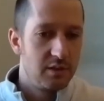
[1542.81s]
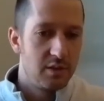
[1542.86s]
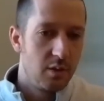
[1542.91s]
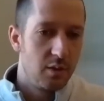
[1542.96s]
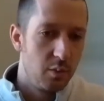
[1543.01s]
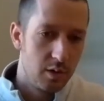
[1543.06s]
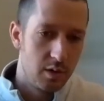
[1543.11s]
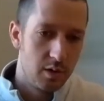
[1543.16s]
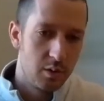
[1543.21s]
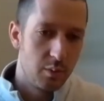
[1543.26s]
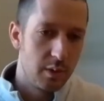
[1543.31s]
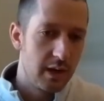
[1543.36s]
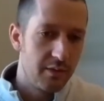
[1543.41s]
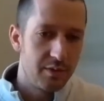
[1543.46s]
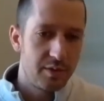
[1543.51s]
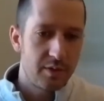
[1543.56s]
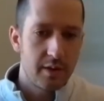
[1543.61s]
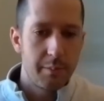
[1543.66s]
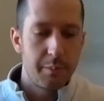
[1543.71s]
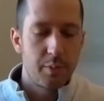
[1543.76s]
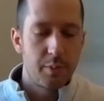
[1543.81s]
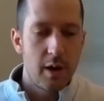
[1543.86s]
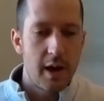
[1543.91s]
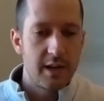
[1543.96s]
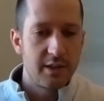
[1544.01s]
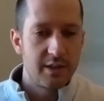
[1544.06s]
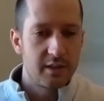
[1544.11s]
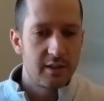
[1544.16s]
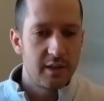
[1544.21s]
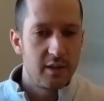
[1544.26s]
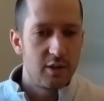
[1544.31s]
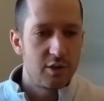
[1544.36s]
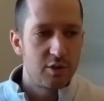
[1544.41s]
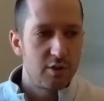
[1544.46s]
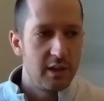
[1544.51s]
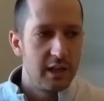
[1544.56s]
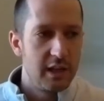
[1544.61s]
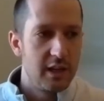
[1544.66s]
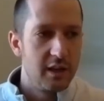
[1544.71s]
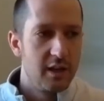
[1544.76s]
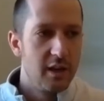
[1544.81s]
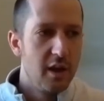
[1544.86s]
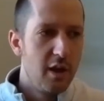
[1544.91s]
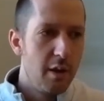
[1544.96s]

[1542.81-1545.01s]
So we have some projects that are treating